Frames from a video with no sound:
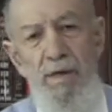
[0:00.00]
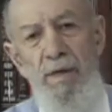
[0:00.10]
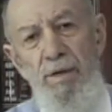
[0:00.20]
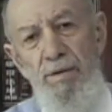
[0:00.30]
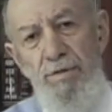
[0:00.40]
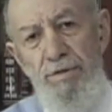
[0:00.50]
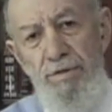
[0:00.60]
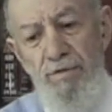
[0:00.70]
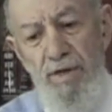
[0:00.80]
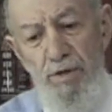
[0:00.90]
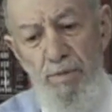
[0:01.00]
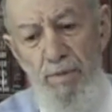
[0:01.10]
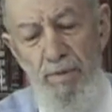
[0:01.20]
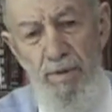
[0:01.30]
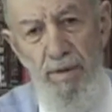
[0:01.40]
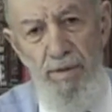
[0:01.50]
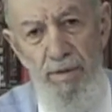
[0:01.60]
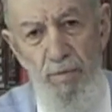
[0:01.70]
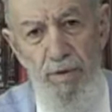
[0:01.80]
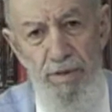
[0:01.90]
and other disadvantaged people, and I
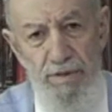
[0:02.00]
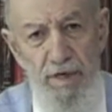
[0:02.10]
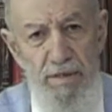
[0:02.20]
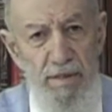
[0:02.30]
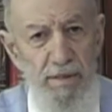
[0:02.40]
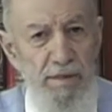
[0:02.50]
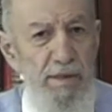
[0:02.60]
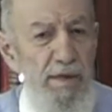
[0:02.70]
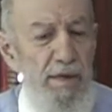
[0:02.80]
think the work is excellent.